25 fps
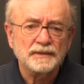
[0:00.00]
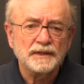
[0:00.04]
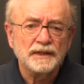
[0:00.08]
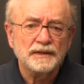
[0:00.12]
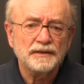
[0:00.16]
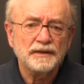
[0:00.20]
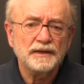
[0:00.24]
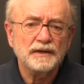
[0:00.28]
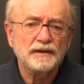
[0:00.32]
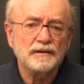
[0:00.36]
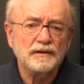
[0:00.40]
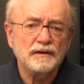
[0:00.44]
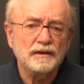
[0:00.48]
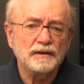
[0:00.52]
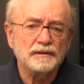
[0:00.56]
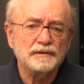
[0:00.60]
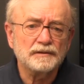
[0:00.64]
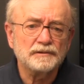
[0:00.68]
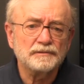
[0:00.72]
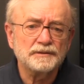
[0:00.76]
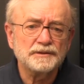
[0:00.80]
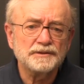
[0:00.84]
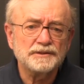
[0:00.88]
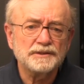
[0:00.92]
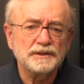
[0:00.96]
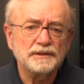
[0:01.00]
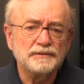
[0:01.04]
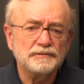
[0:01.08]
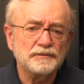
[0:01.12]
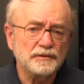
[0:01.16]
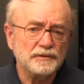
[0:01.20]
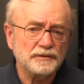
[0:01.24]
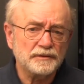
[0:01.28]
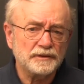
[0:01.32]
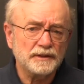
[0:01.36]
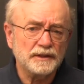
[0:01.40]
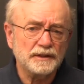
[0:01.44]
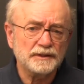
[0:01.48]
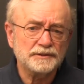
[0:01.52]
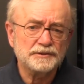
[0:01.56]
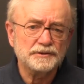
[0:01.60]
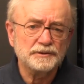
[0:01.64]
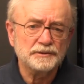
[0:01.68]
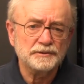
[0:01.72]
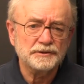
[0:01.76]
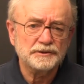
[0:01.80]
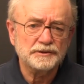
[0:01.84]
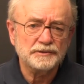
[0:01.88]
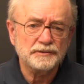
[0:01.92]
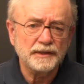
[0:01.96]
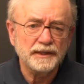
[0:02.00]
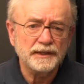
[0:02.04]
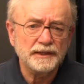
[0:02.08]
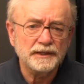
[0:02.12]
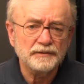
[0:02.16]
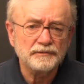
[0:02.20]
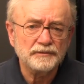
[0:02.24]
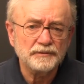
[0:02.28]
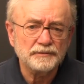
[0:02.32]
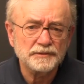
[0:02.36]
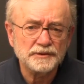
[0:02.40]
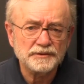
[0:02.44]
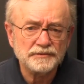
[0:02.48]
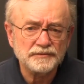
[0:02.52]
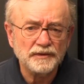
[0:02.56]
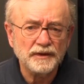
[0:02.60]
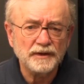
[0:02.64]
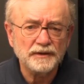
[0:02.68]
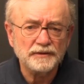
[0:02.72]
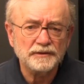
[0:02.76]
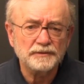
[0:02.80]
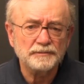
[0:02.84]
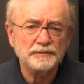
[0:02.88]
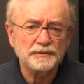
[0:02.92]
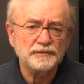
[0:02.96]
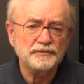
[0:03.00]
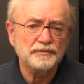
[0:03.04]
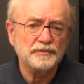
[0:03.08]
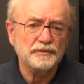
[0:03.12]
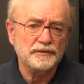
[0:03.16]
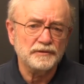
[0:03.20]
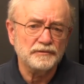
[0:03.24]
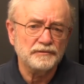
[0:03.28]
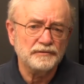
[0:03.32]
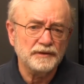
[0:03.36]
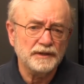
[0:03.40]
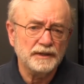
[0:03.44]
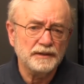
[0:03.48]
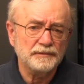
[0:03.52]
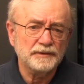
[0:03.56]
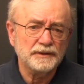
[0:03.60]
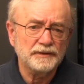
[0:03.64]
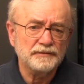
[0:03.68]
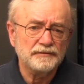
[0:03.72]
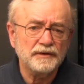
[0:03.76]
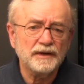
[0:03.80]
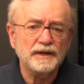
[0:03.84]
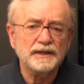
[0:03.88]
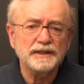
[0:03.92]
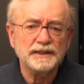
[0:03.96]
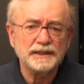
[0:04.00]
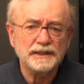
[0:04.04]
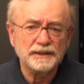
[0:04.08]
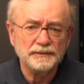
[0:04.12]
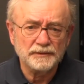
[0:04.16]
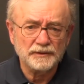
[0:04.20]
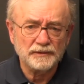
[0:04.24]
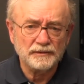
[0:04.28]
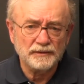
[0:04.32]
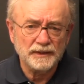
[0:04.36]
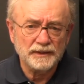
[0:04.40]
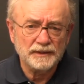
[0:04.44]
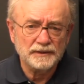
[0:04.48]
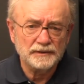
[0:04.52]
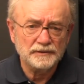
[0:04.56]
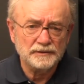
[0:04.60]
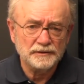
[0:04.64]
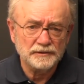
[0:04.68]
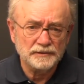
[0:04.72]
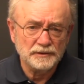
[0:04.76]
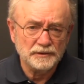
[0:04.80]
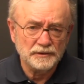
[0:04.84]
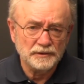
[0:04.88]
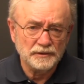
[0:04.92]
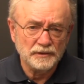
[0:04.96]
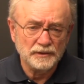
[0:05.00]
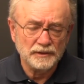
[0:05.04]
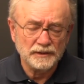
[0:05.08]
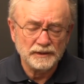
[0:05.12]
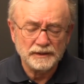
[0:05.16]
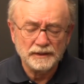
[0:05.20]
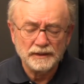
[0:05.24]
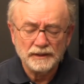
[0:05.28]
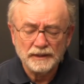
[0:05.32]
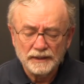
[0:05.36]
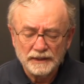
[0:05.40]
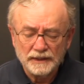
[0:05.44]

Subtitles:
There, Arnold received Orthodox Jewish training from his father before the family finally immigrated to New York